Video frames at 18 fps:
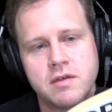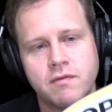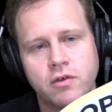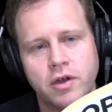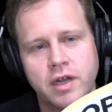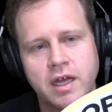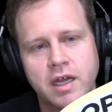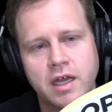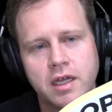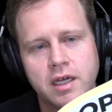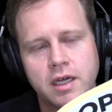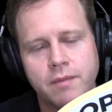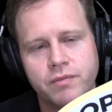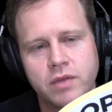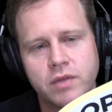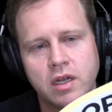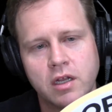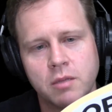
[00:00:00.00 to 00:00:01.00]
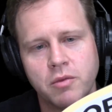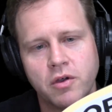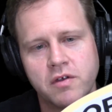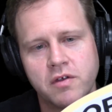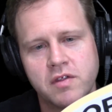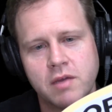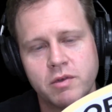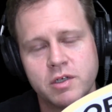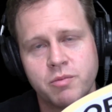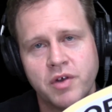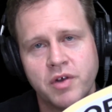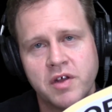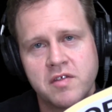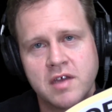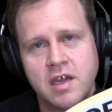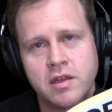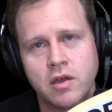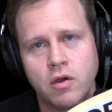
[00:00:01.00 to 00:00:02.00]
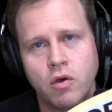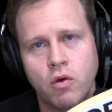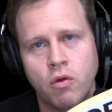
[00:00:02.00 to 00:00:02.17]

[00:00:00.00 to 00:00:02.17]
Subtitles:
you've got a little box there which brings together